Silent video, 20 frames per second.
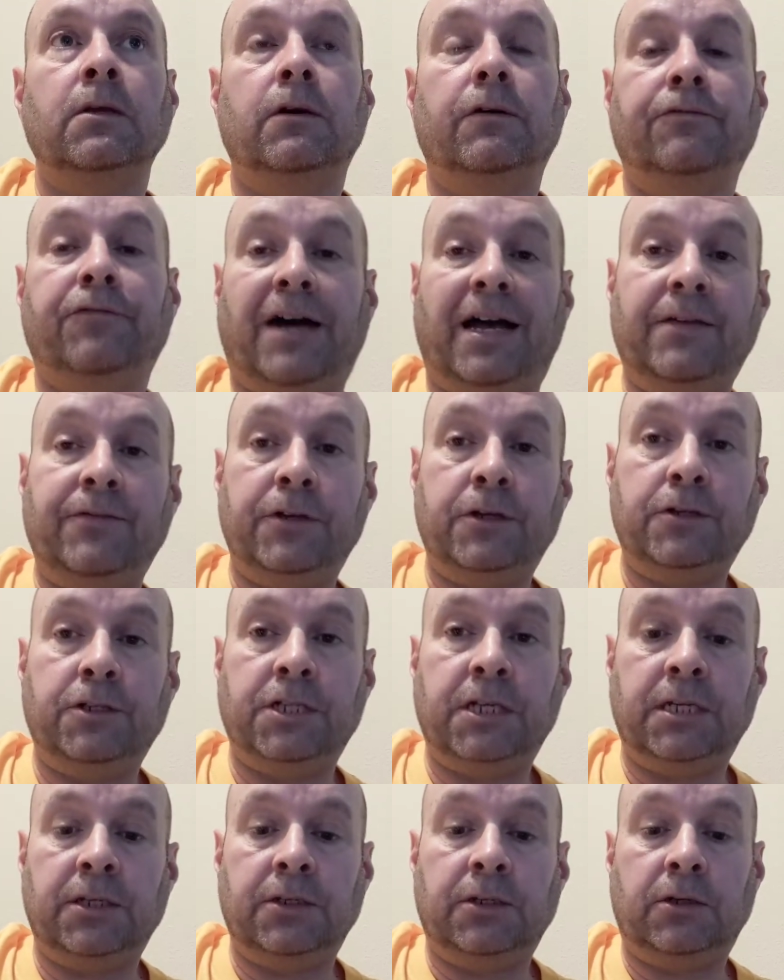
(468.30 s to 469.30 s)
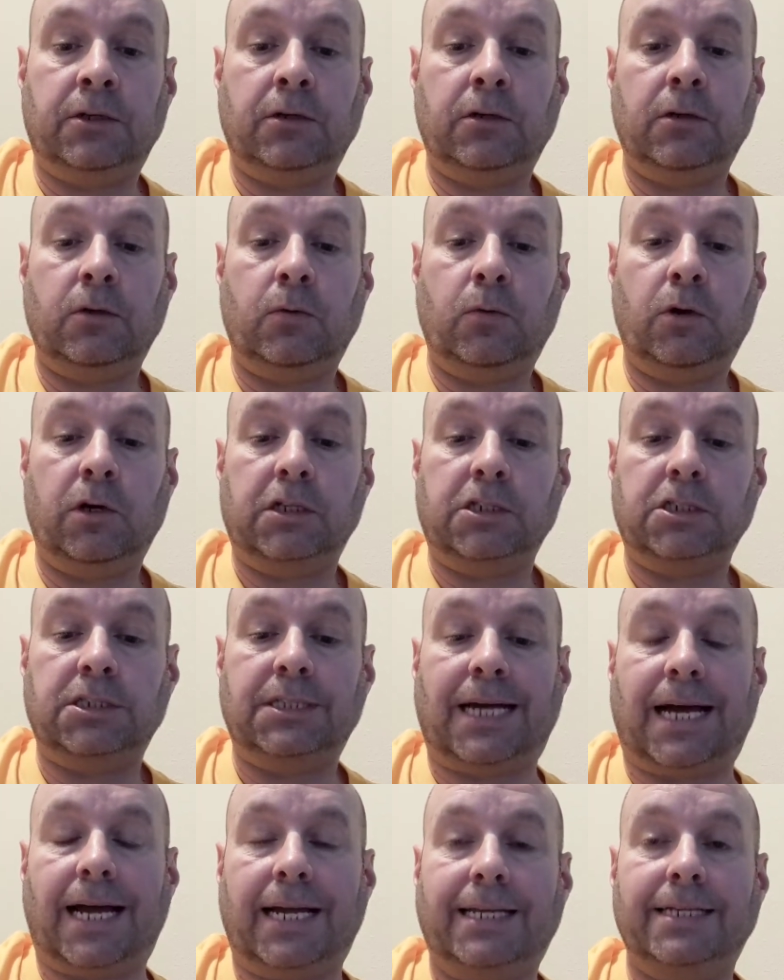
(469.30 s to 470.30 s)
A 5-year tenure where a
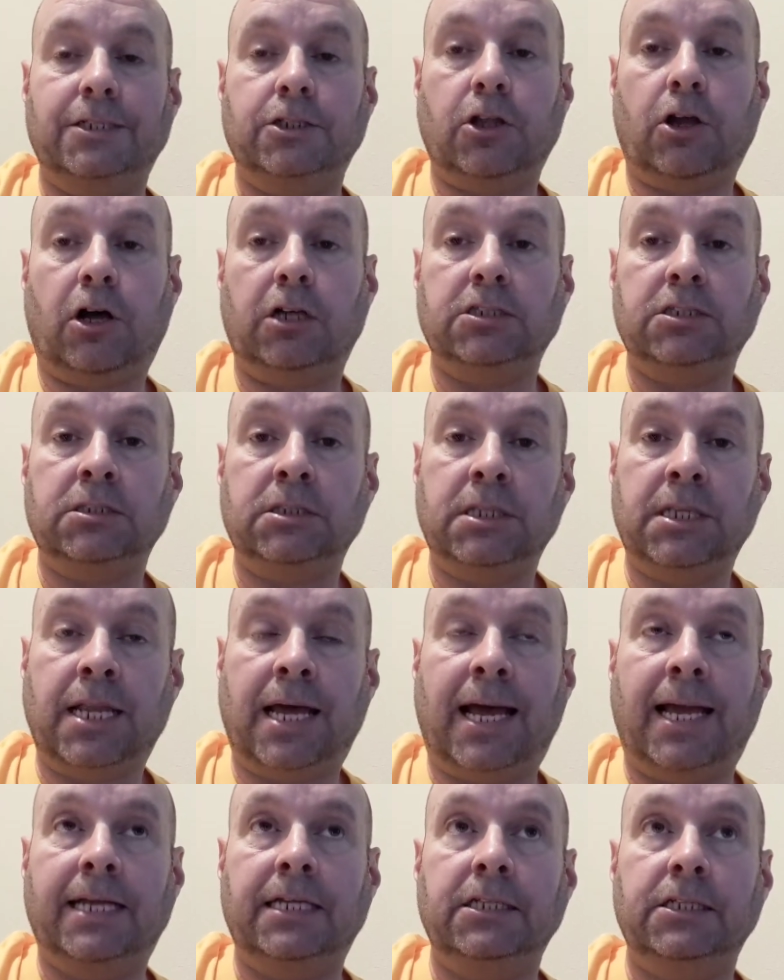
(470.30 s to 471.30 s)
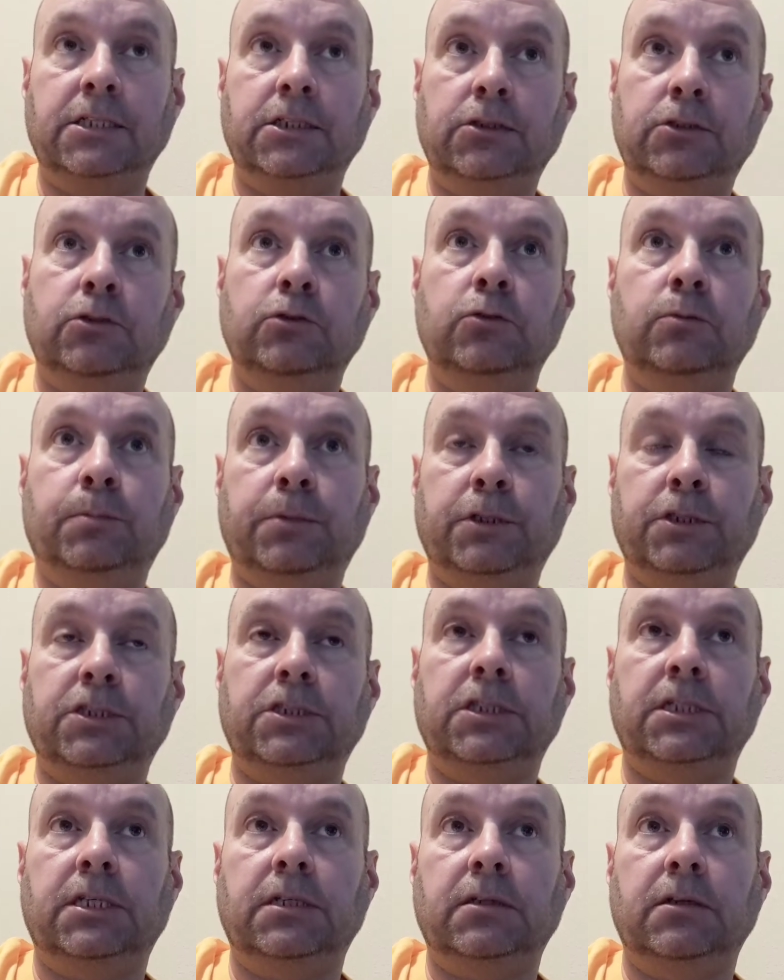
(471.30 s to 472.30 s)
stock has lost
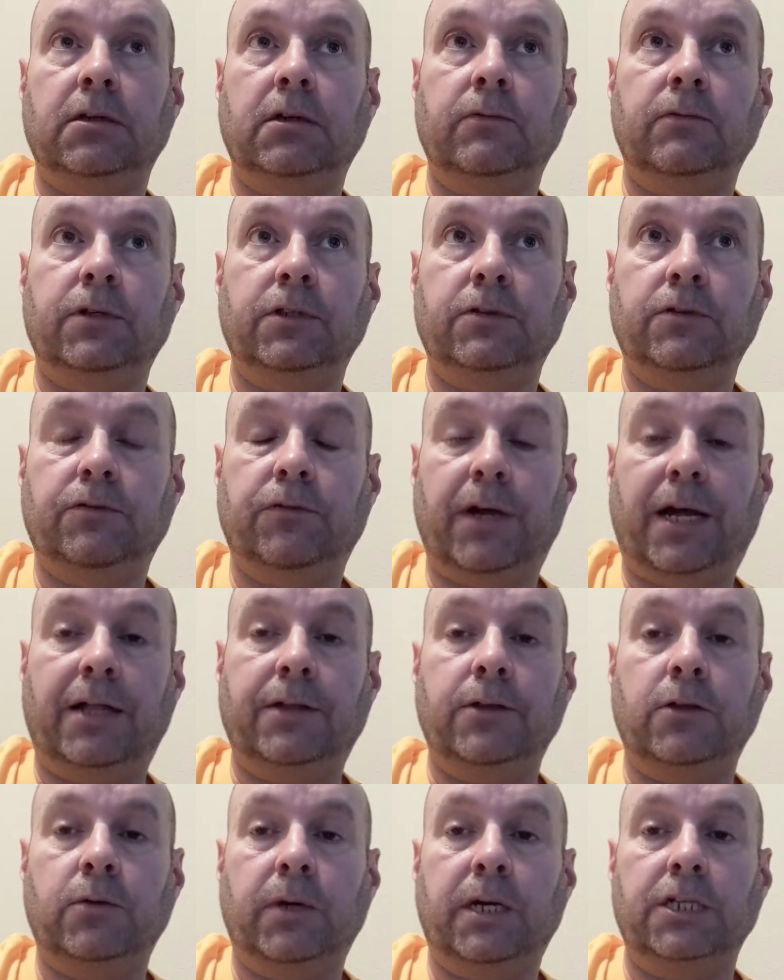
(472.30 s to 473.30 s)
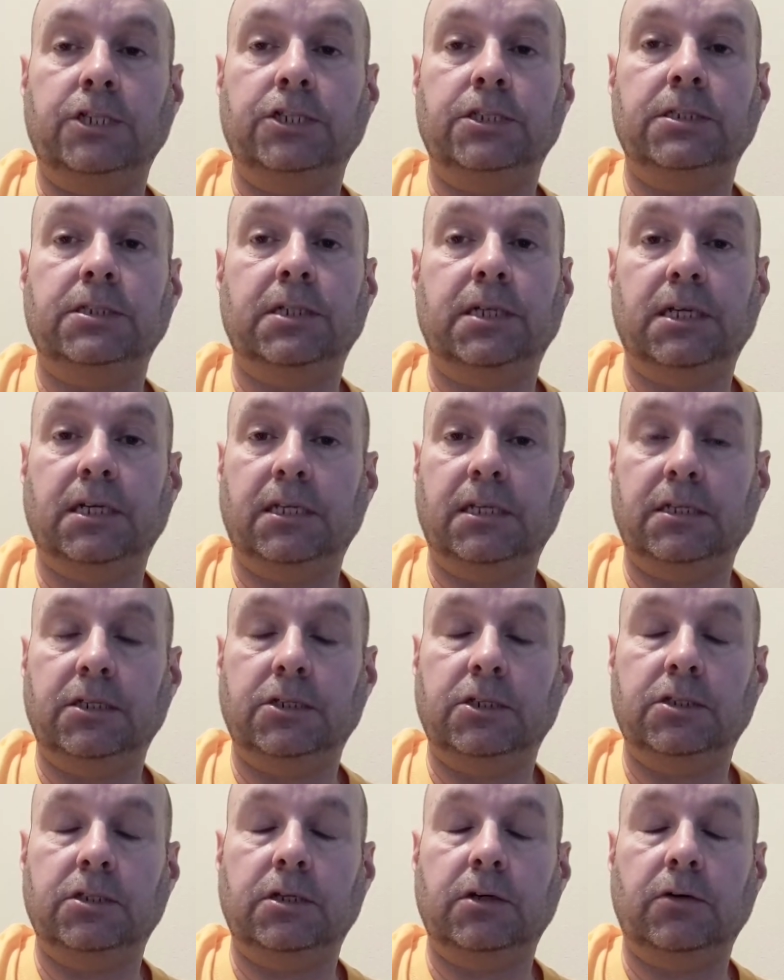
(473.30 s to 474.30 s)
92% of its valuation, and he's
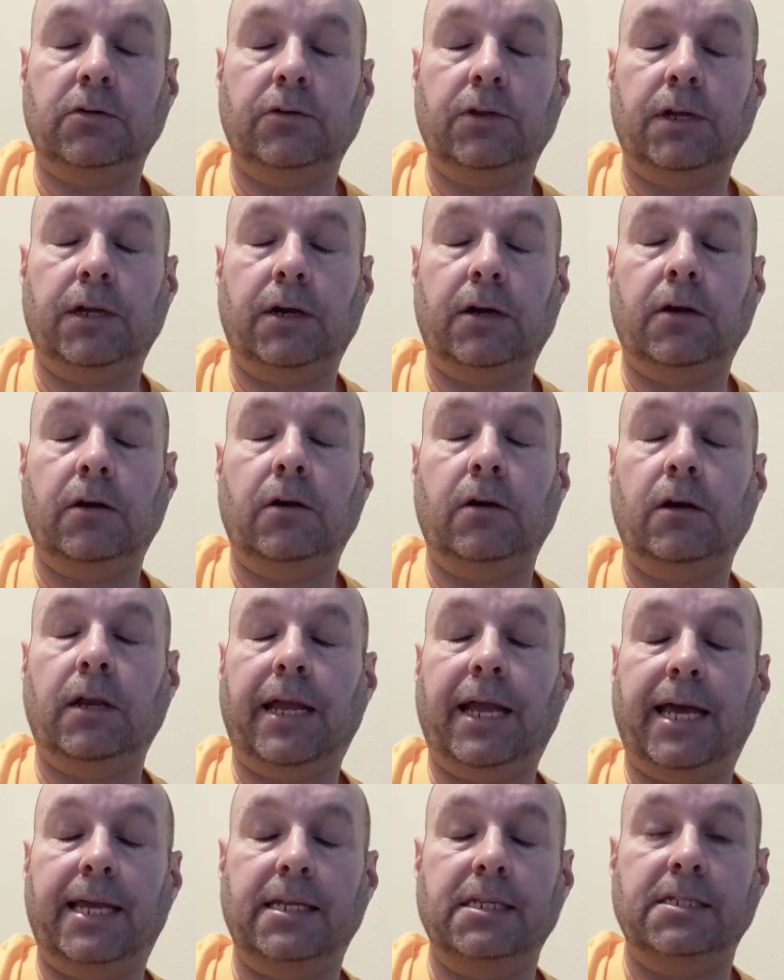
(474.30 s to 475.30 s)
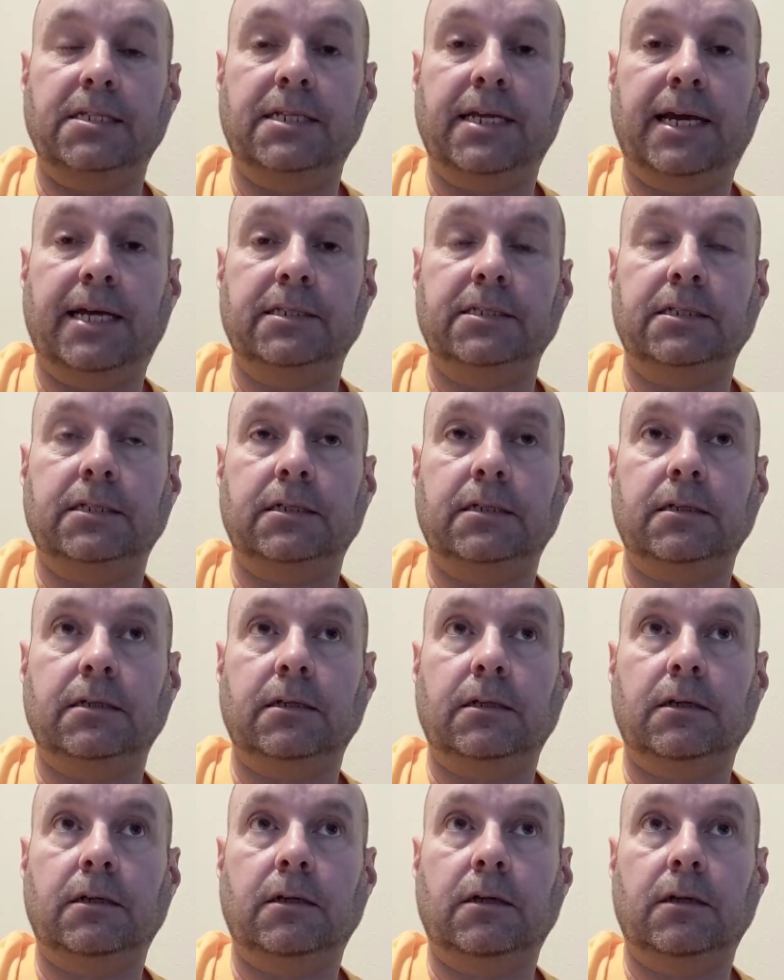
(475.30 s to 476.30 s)
still there at his desk
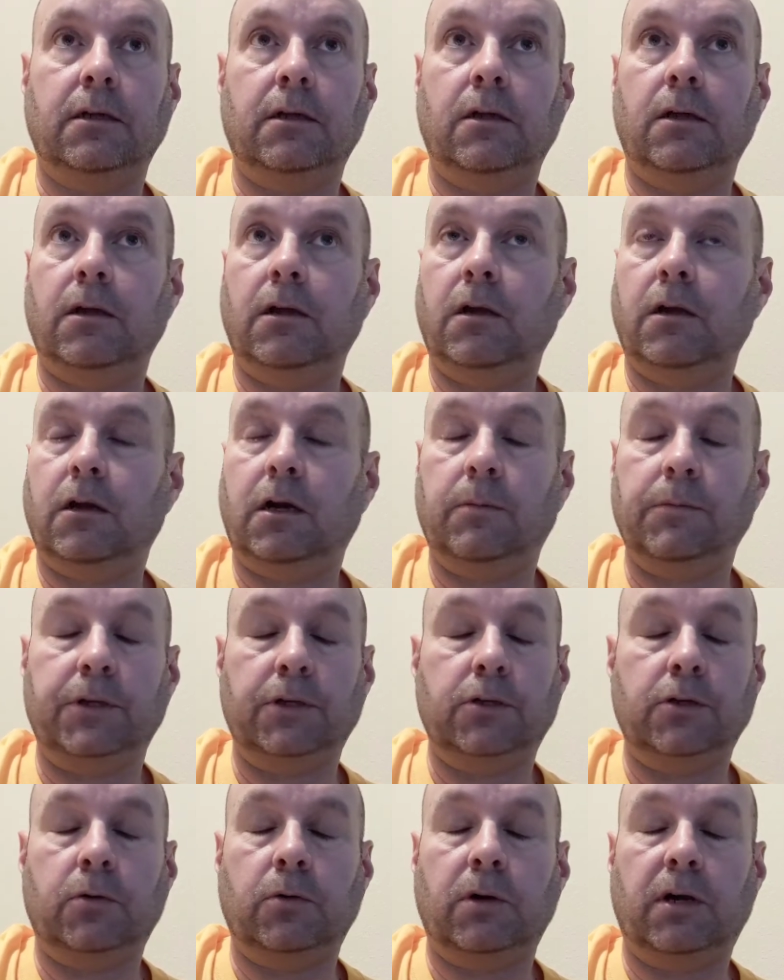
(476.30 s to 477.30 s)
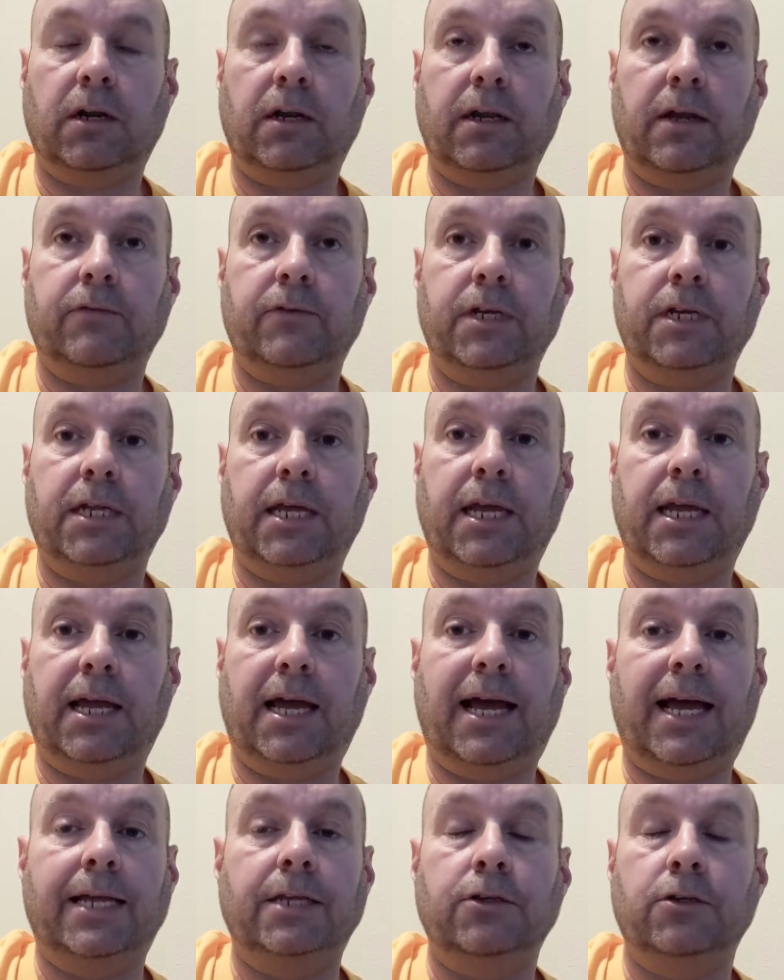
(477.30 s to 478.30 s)
coming to work every day.
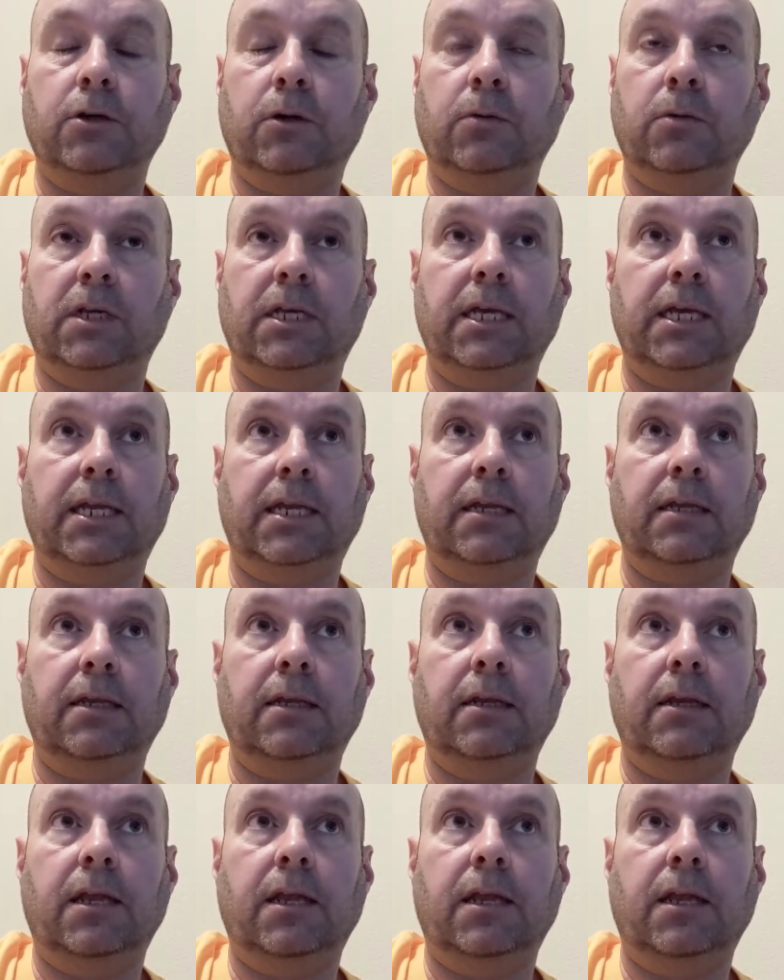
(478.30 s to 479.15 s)
I don't get it.